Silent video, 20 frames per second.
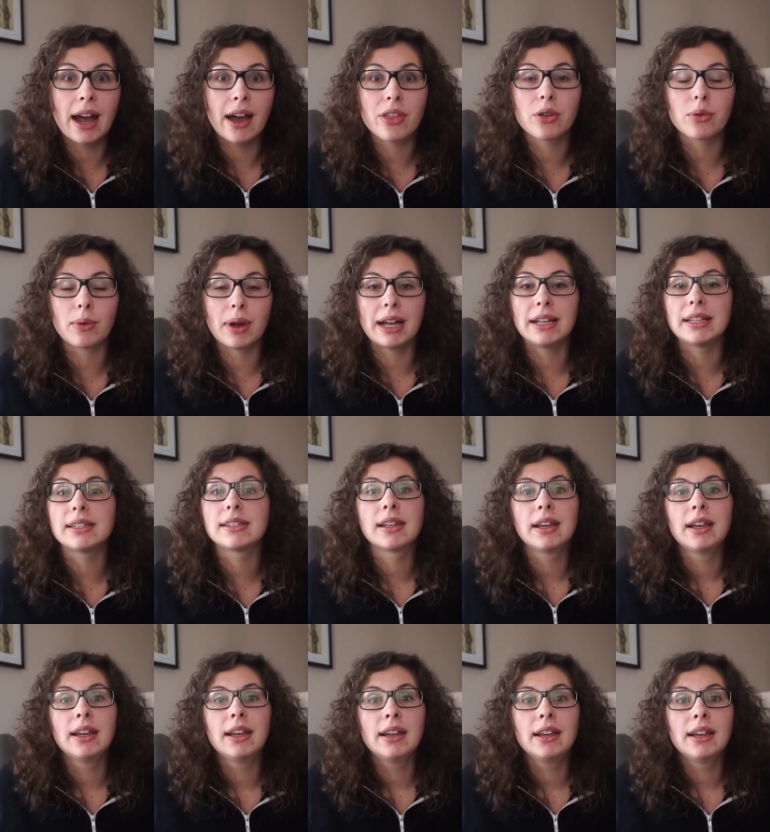Otherwise,
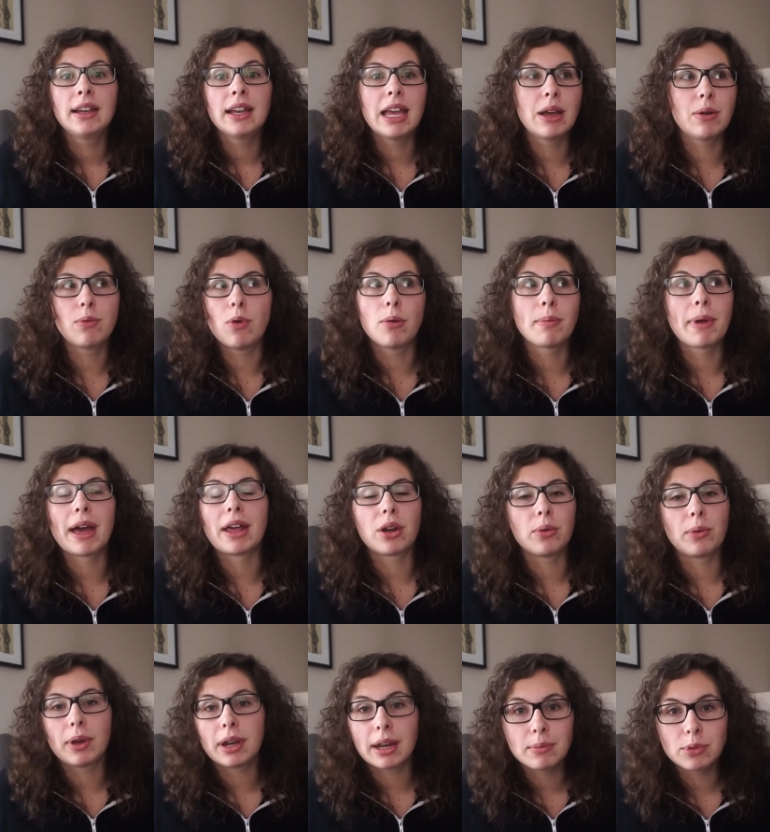it won't matter
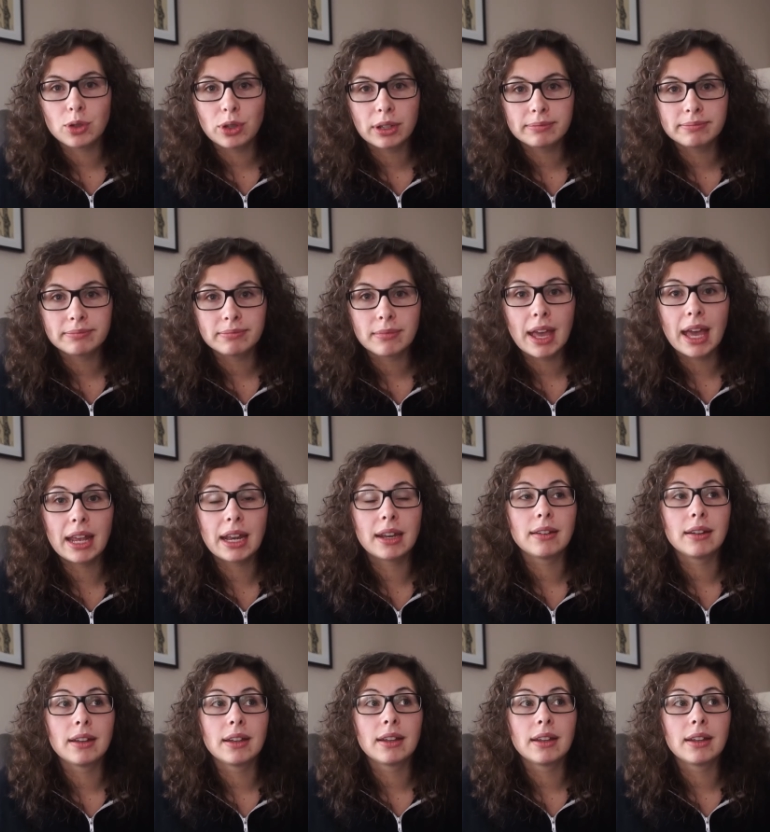what I'm doing. And